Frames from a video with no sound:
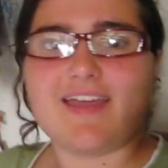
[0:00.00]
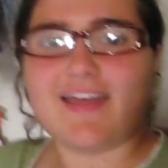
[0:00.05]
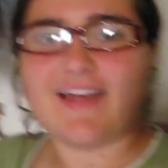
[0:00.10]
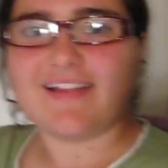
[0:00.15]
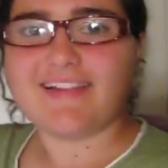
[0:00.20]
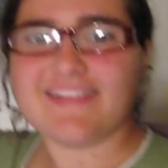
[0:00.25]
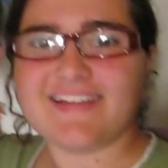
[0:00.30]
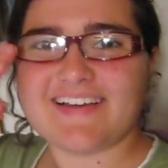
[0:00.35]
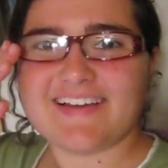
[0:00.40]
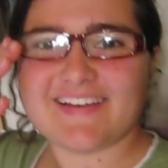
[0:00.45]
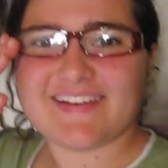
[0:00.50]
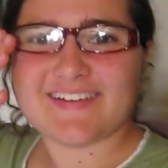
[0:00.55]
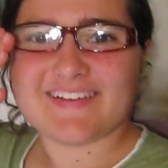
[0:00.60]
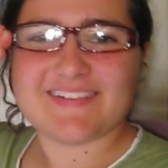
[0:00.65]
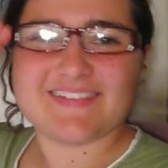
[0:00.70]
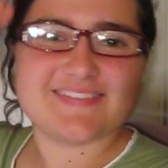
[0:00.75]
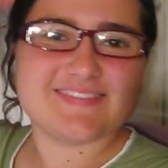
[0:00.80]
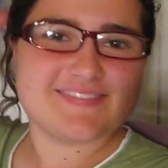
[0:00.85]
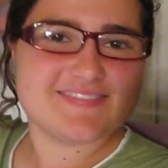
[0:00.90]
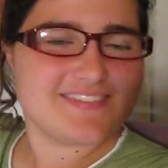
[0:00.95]

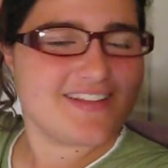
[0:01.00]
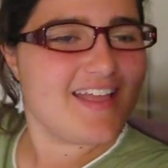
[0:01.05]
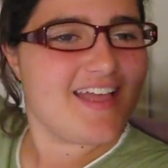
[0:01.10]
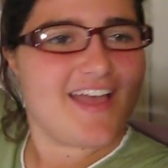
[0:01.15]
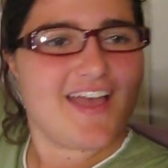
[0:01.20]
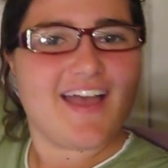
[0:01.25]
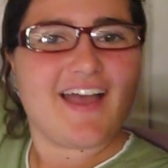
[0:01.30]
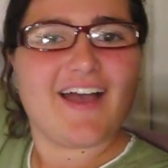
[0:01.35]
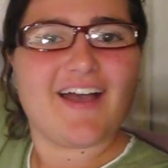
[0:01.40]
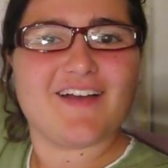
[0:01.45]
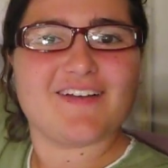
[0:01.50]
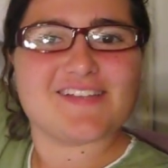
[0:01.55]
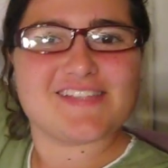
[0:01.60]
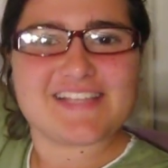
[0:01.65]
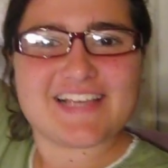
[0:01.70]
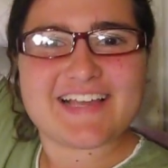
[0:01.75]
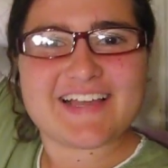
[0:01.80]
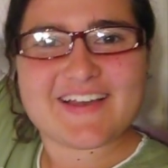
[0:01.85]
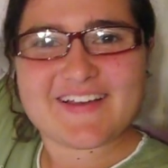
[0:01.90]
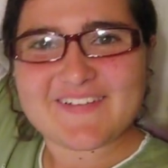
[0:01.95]
Hello, how's
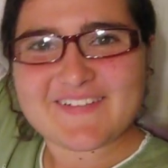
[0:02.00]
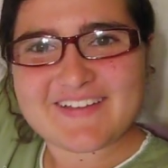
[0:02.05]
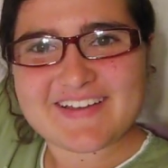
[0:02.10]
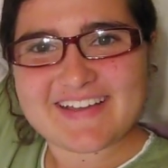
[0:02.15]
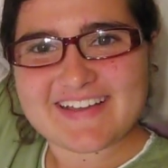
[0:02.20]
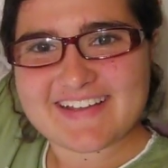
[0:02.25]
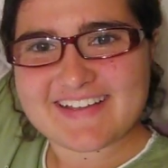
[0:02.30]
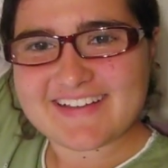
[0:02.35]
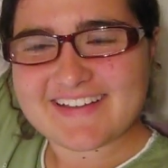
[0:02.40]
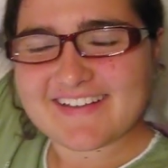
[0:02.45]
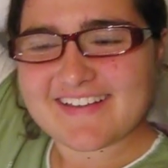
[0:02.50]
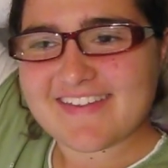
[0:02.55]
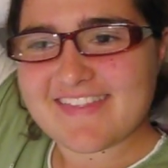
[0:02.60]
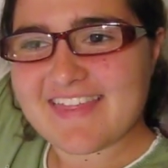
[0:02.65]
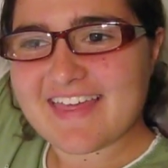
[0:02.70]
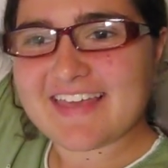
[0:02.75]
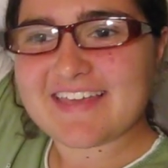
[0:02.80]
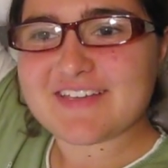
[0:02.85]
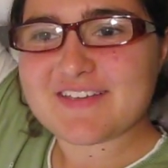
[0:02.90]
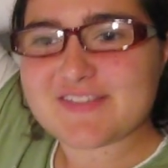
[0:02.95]
it going?
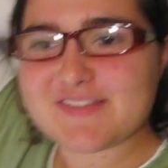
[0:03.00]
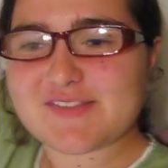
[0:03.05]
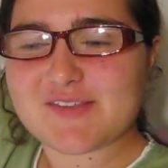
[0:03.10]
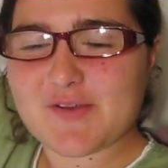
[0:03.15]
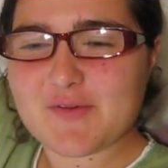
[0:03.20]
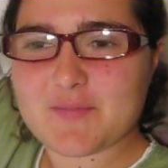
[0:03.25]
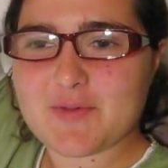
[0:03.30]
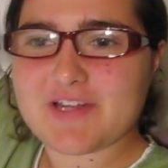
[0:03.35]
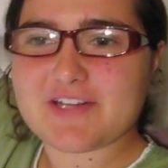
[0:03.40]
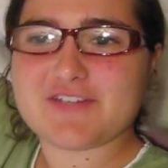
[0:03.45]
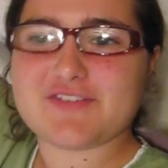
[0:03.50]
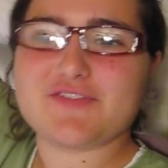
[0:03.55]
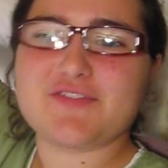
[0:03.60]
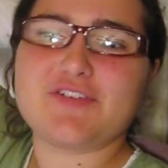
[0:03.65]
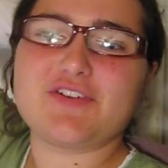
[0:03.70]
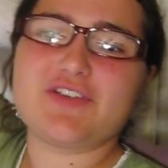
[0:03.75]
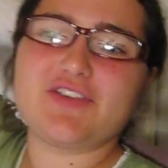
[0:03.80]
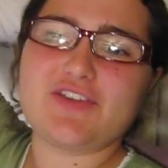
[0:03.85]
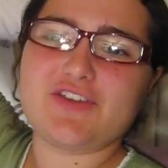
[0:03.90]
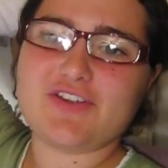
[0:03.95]
Thank you so much
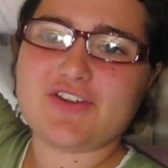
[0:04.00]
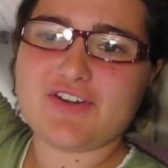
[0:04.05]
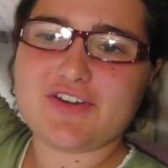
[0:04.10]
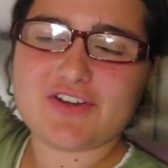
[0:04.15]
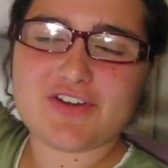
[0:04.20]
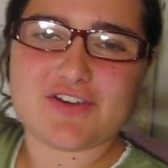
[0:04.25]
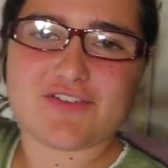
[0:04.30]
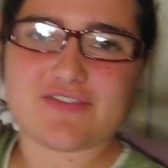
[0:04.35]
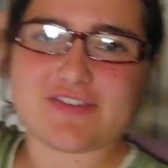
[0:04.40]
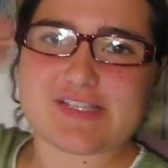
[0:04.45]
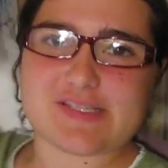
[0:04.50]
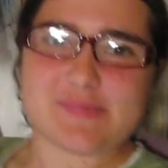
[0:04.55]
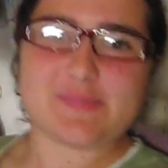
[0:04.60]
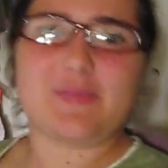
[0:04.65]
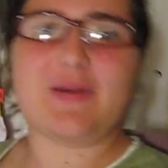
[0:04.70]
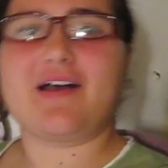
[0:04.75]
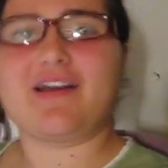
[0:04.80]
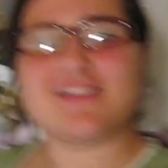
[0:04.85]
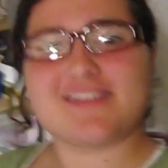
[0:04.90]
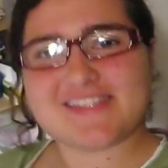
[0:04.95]
for your
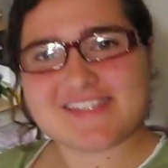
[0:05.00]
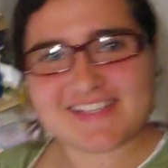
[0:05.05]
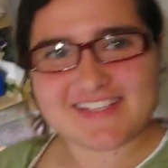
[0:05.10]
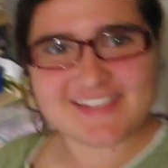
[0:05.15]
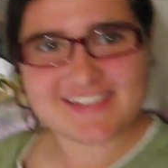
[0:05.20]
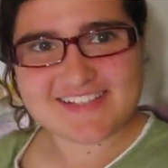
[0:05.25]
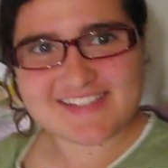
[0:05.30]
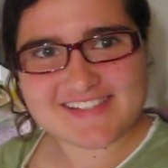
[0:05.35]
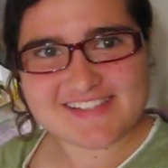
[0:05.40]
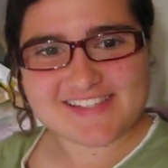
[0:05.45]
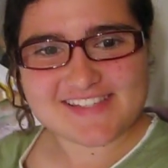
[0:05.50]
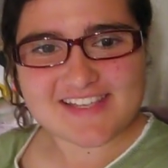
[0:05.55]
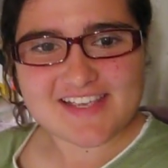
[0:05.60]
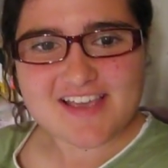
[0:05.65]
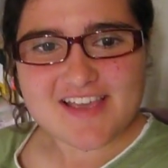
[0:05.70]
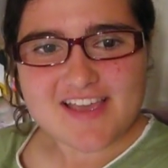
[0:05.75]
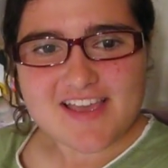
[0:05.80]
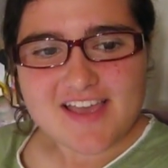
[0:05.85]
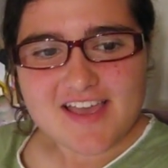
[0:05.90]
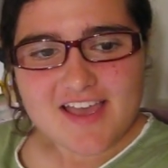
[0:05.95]
responses
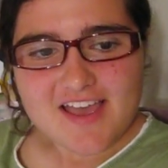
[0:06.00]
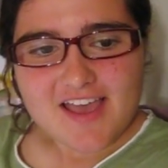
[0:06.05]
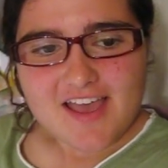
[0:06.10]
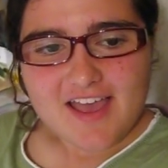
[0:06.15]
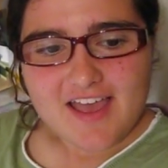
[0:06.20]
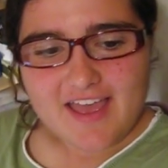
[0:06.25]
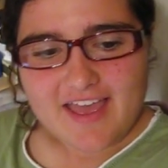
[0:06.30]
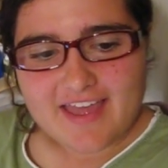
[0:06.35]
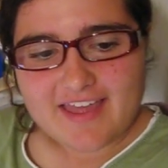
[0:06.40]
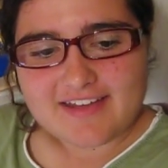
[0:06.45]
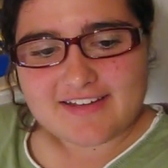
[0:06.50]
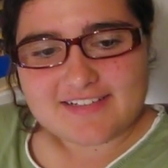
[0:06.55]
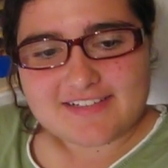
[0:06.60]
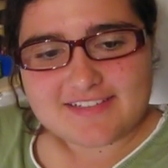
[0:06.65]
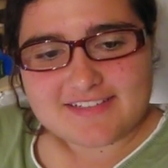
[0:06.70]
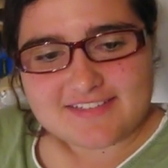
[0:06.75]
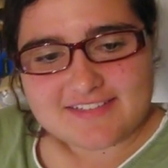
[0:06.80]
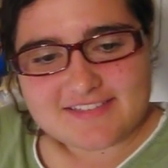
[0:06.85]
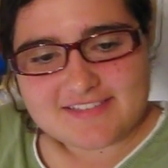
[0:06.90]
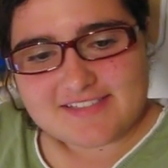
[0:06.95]

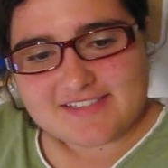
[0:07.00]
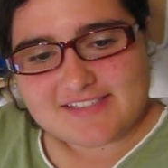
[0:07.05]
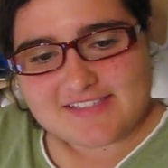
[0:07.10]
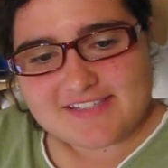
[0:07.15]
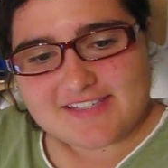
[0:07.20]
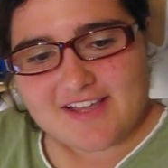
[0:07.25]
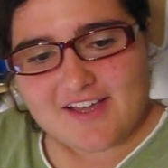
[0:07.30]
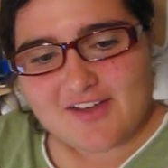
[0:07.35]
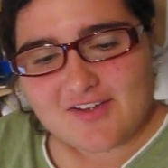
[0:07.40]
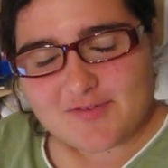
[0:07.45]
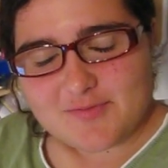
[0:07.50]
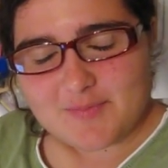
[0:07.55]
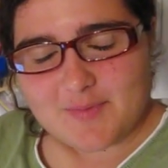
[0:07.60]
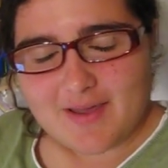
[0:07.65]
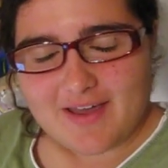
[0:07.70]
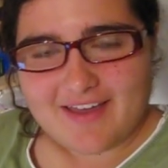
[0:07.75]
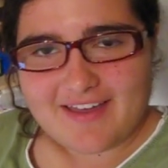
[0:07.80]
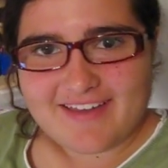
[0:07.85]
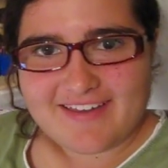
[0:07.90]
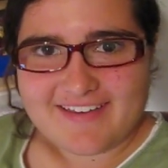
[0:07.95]
and on
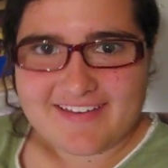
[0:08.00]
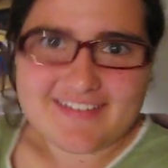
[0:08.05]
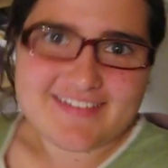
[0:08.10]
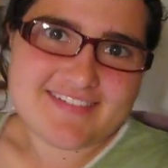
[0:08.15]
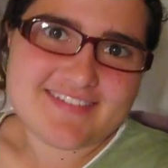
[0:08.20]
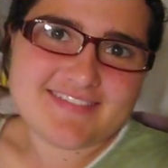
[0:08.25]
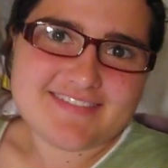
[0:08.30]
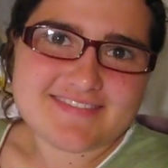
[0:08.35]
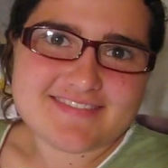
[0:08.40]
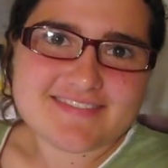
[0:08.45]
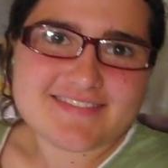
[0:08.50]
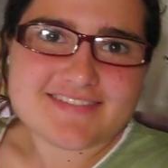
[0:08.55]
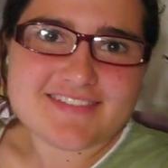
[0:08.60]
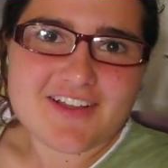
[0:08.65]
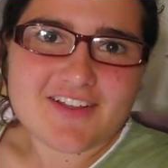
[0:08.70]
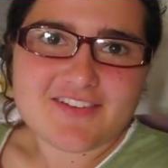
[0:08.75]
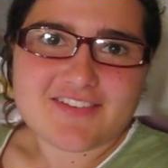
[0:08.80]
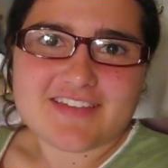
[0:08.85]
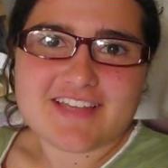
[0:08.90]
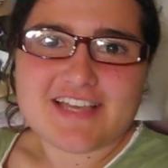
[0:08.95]
my
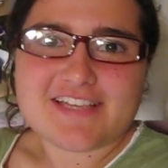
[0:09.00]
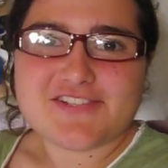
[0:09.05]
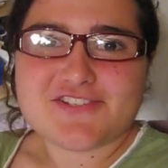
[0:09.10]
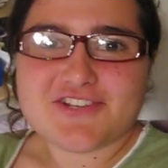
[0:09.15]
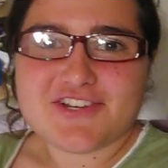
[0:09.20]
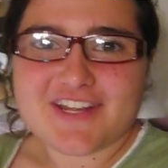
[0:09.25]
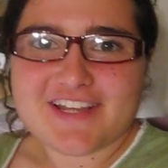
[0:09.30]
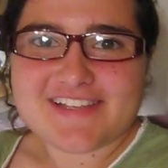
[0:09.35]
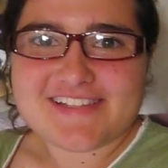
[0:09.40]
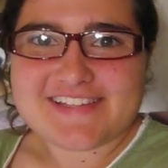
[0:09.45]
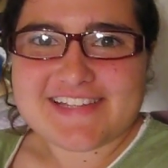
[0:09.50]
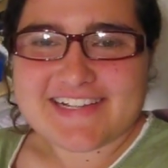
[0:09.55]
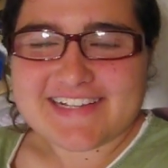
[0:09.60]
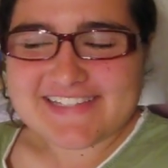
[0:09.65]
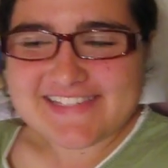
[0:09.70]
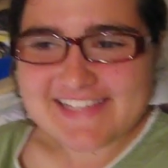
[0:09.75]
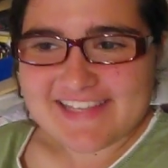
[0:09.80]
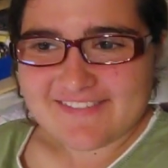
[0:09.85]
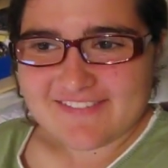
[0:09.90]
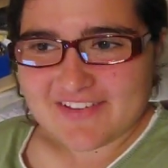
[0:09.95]
on yesterday's
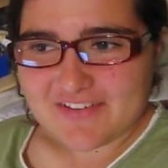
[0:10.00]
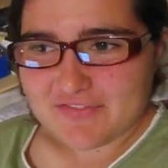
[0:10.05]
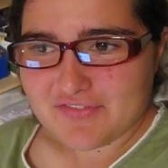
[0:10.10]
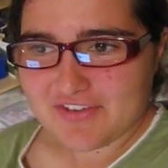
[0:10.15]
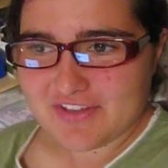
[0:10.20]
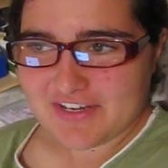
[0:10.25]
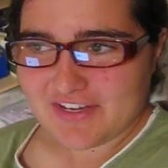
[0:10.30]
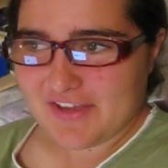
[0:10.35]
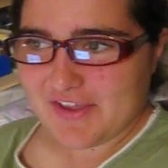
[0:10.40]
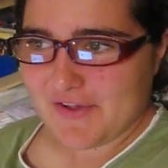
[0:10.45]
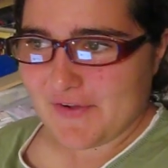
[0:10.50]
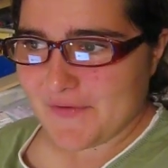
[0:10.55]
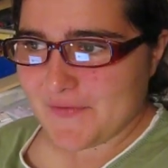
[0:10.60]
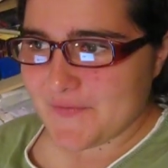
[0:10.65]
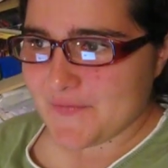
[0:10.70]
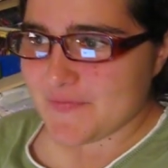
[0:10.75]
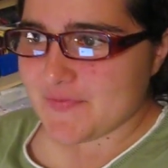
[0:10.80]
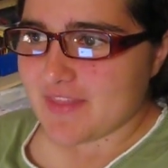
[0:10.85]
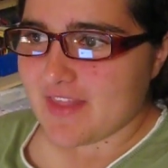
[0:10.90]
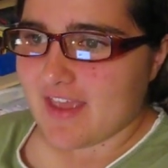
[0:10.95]
Thanksgiving
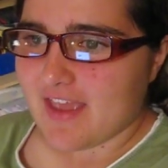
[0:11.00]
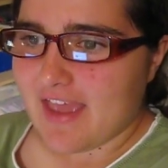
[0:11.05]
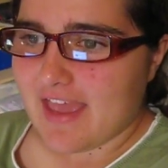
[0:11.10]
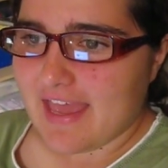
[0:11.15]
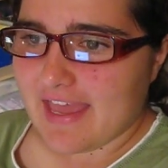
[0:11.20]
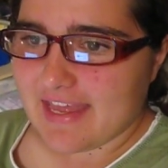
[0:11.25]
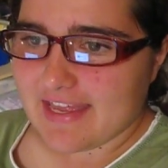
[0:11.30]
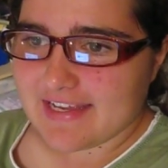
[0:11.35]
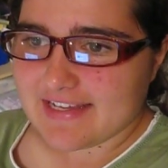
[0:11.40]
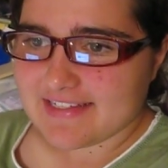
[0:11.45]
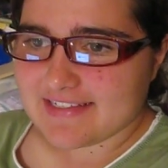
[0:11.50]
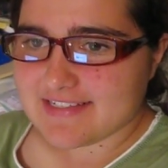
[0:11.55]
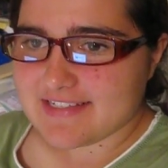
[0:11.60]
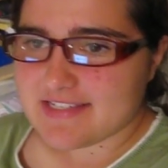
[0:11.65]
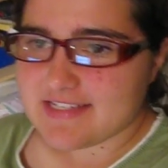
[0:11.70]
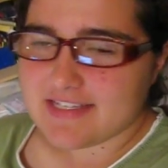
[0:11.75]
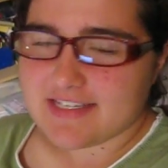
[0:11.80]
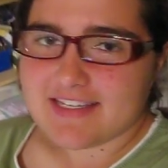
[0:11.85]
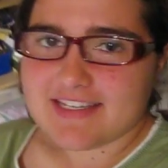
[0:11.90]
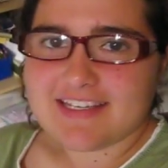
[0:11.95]
video and
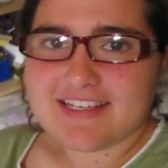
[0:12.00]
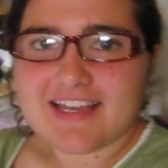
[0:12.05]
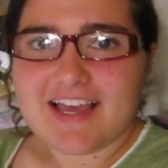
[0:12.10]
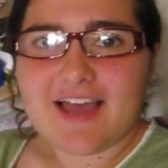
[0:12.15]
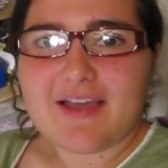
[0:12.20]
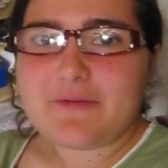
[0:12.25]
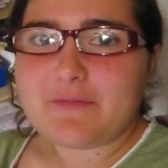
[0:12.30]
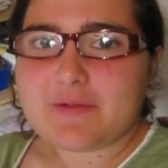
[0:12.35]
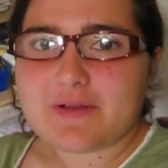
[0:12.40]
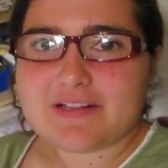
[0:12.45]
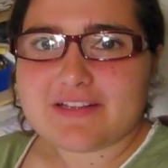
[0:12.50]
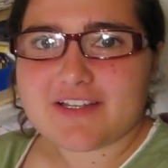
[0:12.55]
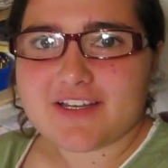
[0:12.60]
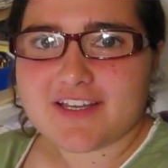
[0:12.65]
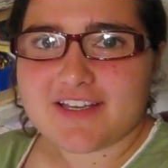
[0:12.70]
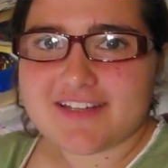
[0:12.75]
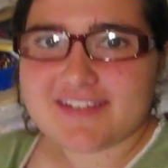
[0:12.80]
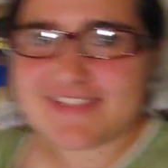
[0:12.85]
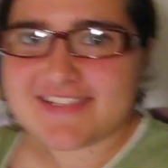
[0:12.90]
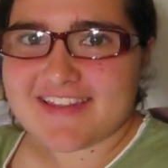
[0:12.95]
D I will
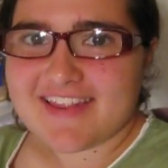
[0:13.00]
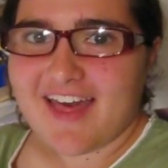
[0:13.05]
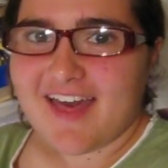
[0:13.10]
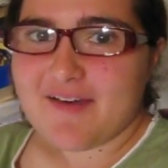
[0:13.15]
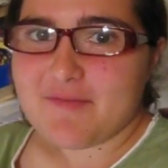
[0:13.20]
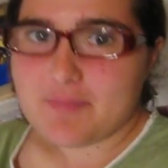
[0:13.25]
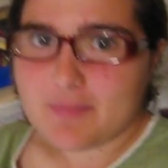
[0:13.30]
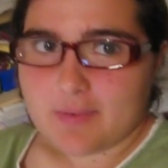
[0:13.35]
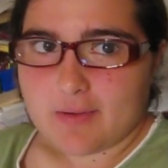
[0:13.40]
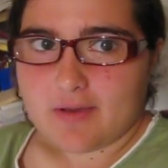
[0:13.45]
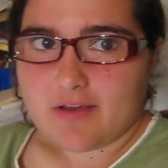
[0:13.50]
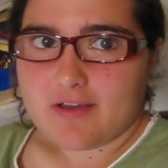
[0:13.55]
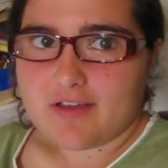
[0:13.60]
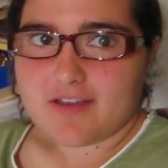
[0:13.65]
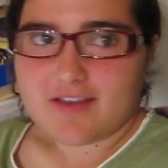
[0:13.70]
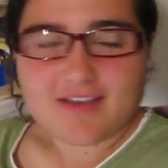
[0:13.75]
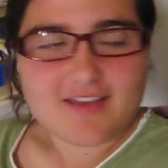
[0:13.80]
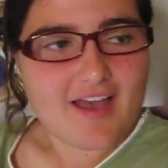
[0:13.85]
look into that book.